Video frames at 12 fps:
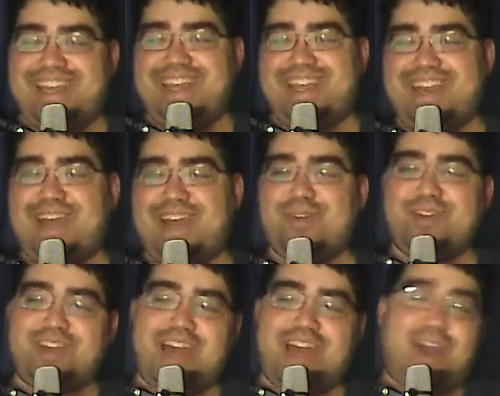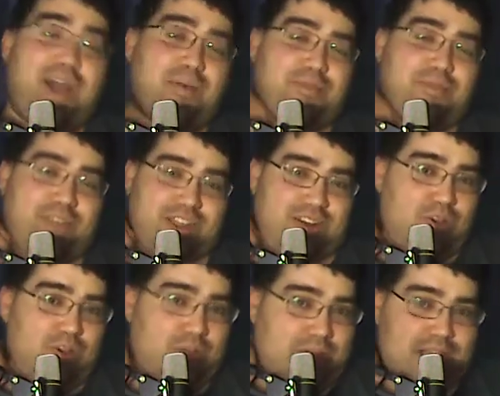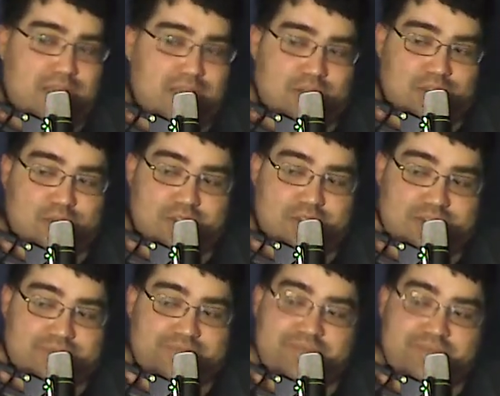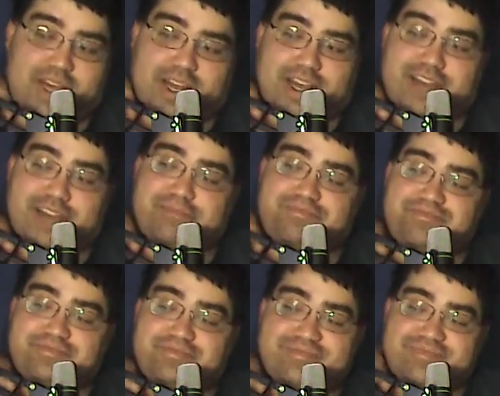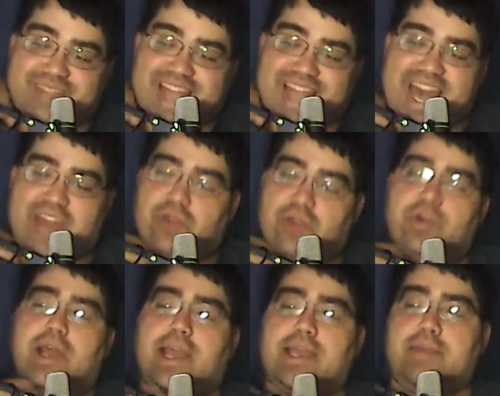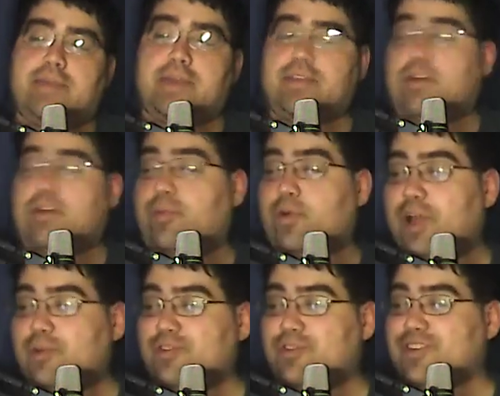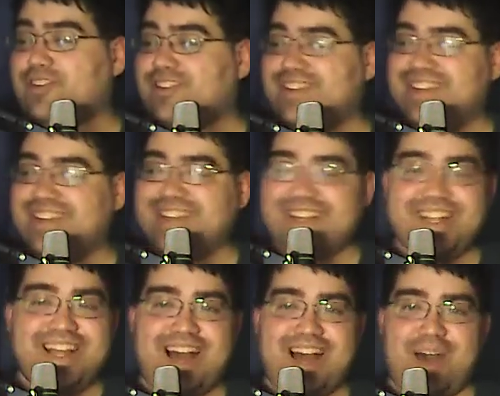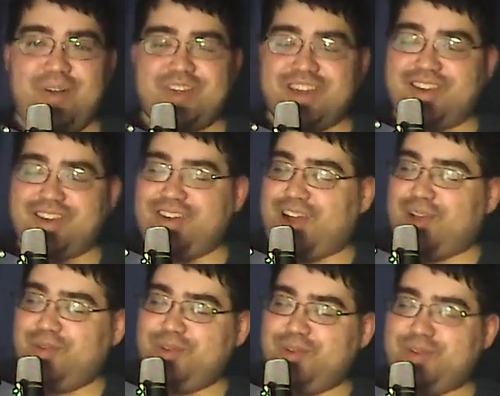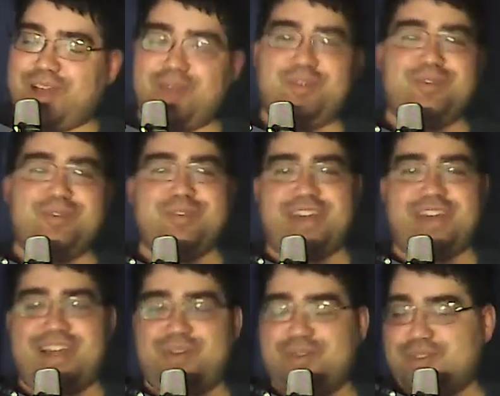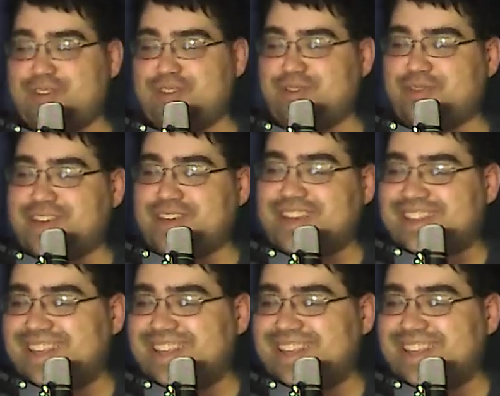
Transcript: And I would I, I would freaking do it. I, I really would. But uh, I don't I can't make a teleporter. I wish I could. I wish I could. I would I would do that. I would do that so fast.